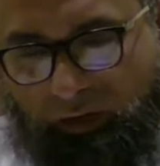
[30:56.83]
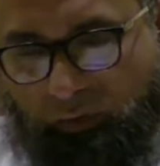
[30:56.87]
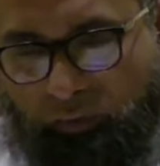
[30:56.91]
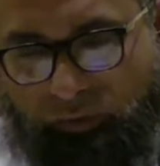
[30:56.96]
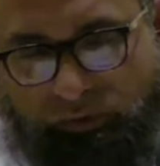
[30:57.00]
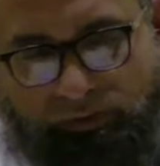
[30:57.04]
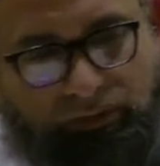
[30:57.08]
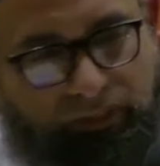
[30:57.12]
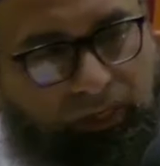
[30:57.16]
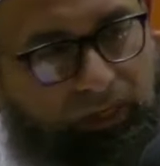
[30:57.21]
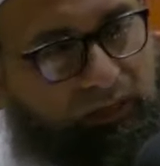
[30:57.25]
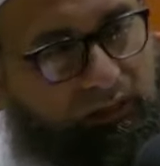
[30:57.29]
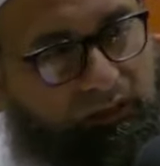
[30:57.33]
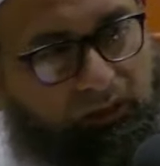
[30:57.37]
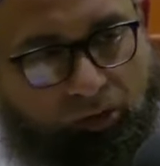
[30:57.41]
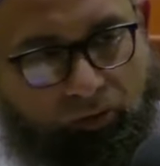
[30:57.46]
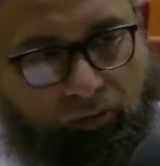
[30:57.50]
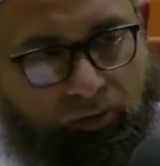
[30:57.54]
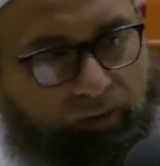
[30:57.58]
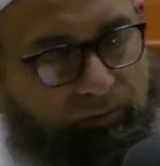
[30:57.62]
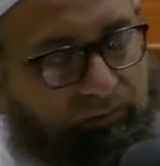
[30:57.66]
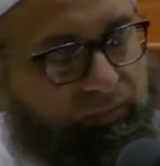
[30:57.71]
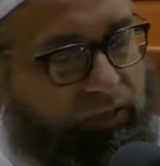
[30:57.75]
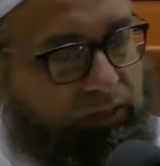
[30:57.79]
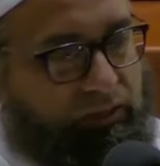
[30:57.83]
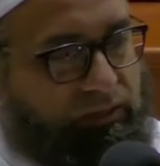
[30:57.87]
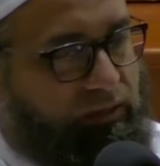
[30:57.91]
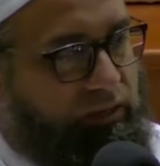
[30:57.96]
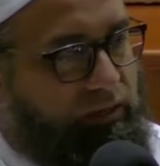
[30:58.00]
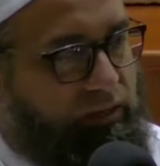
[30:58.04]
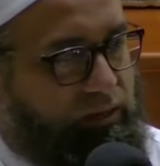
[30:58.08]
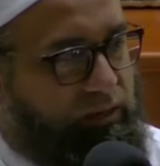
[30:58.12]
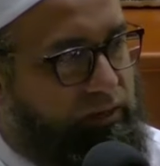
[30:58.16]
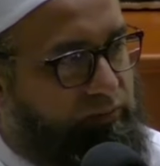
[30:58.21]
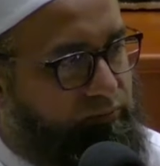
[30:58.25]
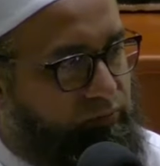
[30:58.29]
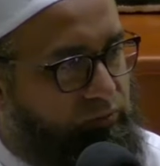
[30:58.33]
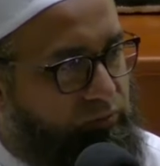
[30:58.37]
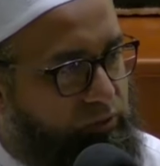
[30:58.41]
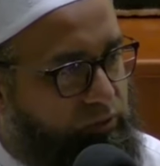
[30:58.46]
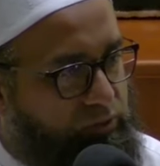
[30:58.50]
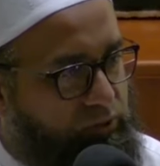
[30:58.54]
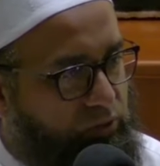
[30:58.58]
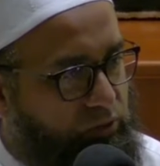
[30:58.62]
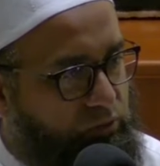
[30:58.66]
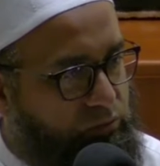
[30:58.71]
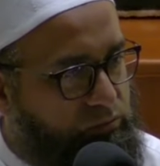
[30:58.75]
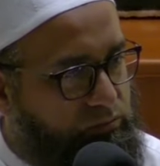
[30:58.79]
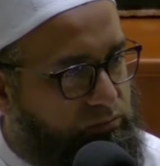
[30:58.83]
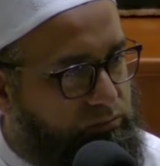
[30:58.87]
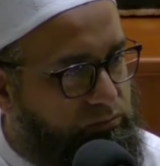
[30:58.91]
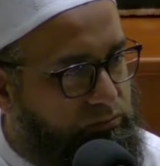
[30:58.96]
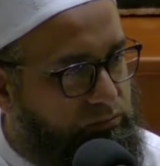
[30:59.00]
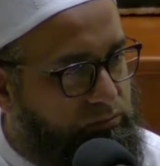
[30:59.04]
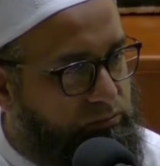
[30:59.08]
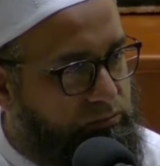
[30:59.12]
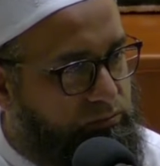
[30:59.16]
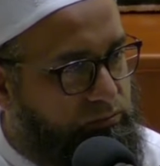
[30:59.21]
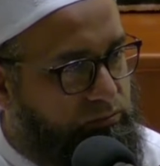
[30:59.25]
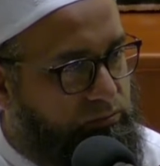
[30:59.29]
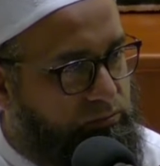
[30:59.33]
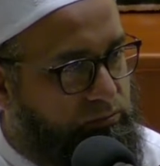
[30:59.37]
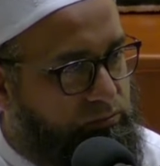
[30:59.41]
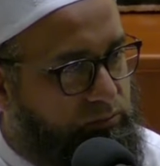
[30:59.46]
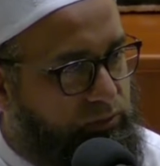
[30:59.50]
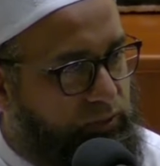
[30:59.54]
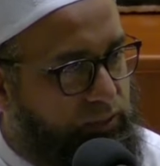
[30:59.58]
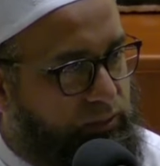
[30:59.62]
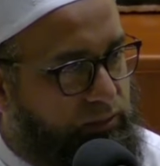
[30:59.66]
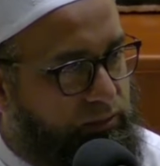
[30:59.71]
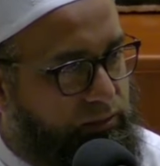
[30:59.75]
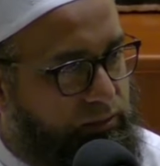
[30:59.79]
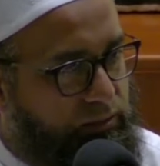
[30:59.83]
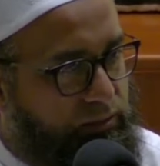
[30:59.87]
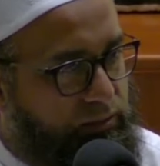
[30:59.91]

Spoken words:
was saying, no, I'm not going to leave her alone, right?